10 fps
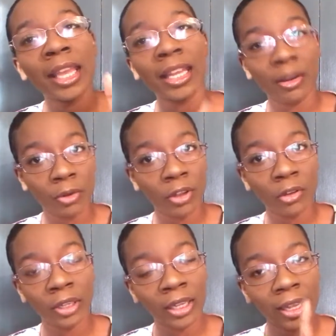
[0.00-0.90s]
And I didn't want the
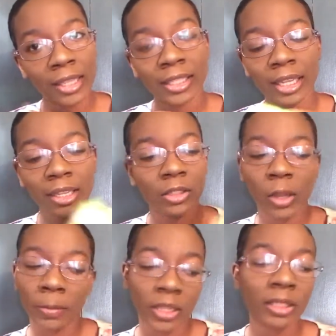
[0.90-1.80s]
coconut, like I said, so
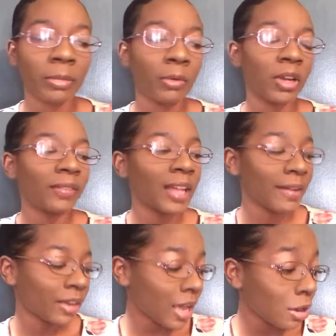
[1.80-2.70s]
I bought the big one of the
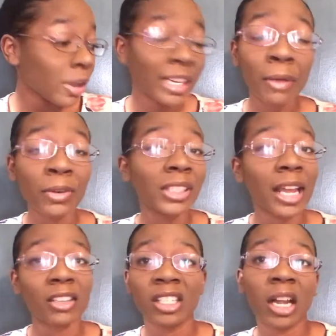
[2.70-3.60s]
avocado. And that one is
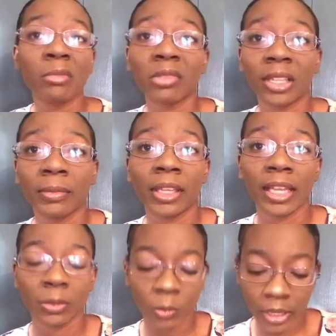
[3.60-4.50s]
actually almost empty
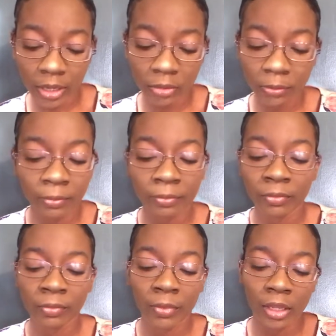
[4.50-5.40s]
as well,
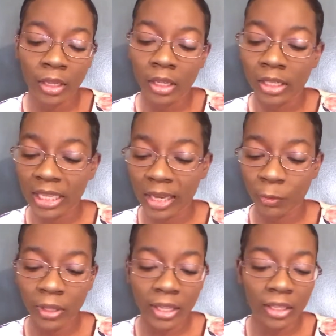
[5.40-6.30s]
because I
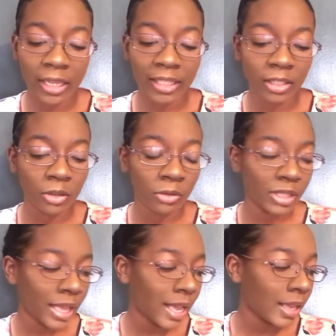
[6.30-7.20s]
really like to use
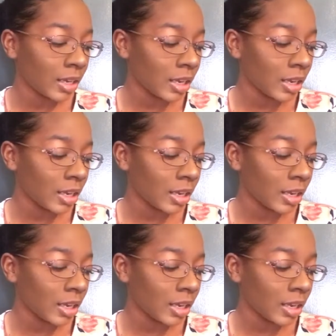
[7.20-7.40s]
that.